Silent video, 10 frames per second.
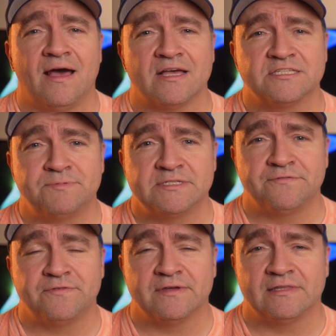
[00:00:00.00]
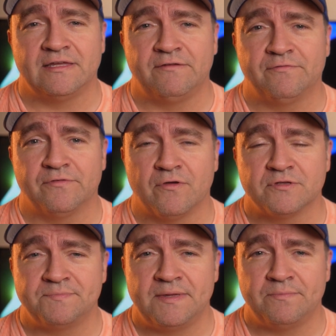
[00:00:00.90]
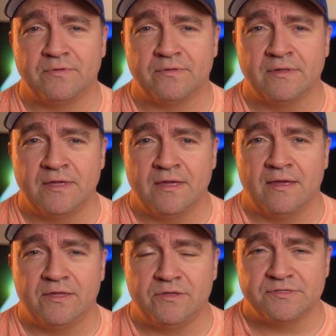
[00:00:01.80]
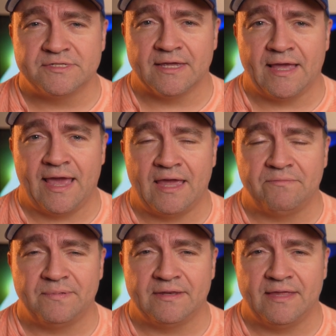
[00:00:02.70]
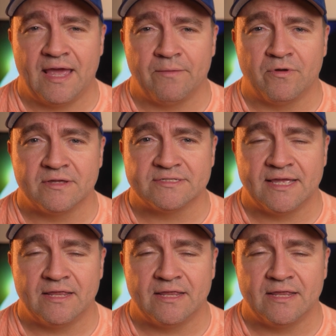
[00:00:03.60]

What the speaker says: specifically for those people using 8-bit cameras.